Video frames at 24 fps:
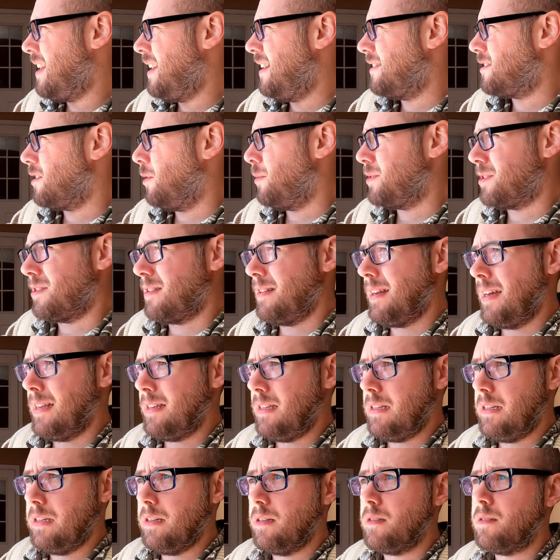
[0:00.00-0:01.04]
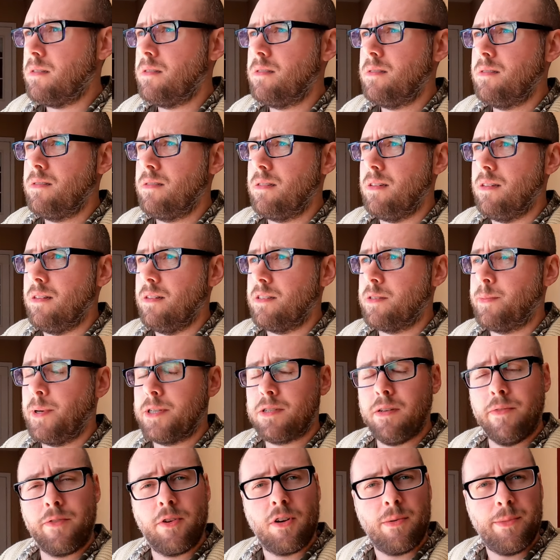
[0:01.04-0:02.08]
It's always a good idea, uh,
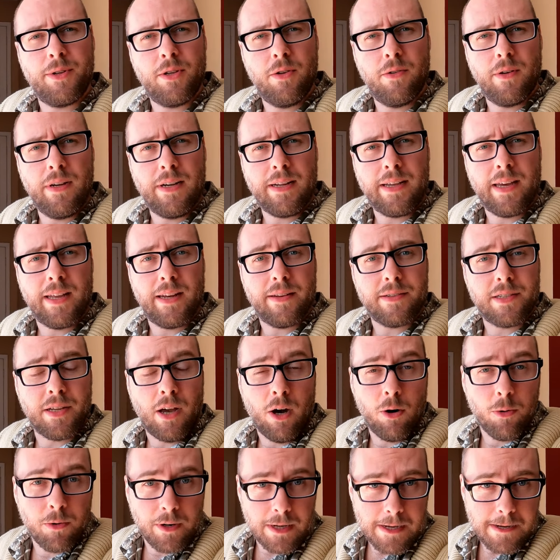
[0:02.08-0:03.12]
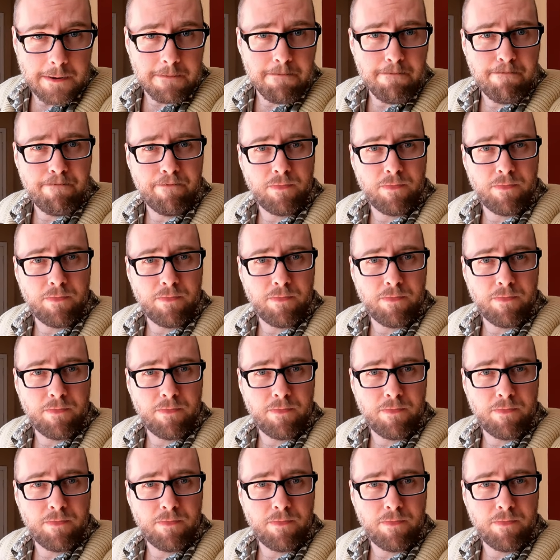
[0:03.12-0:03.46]
especially if you're gonna be doing any kind of toning,